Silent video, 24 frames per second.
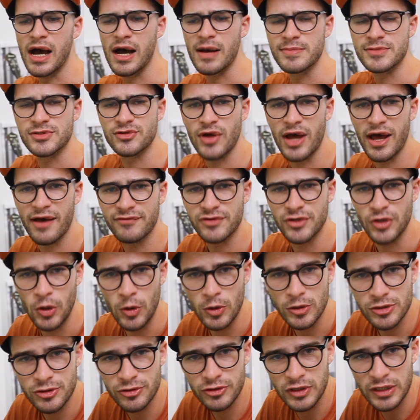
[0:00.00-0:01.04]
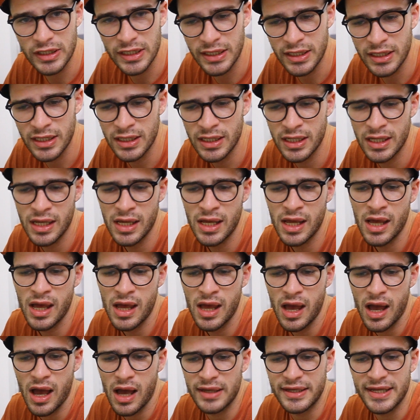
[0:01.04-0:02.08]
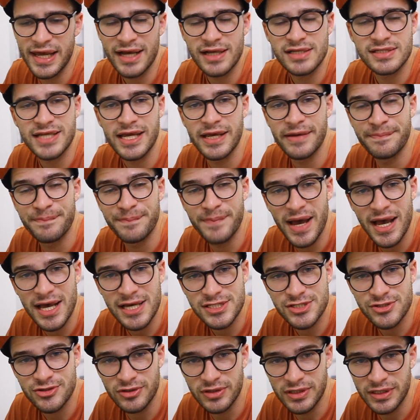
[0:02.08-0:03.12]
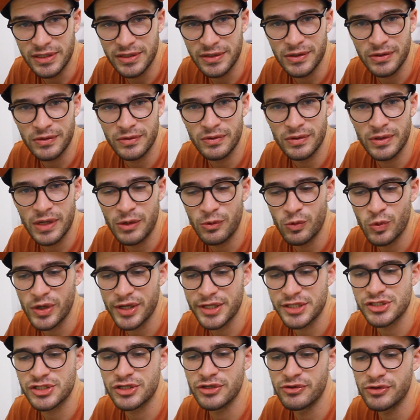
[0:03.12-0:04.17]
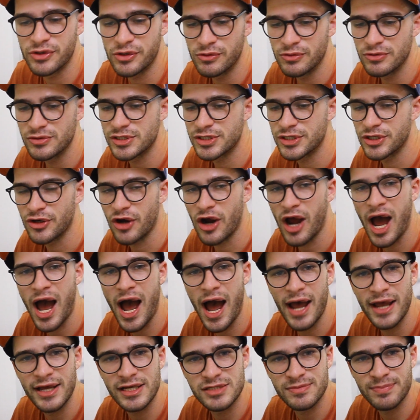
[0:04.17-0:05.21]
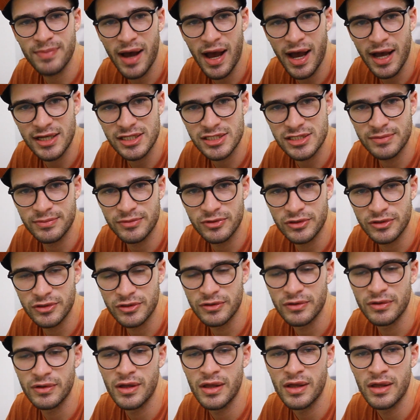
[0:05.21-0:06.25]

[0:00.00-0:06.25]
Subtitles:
So after Ultra League, next came Master League, in which you use your highest possible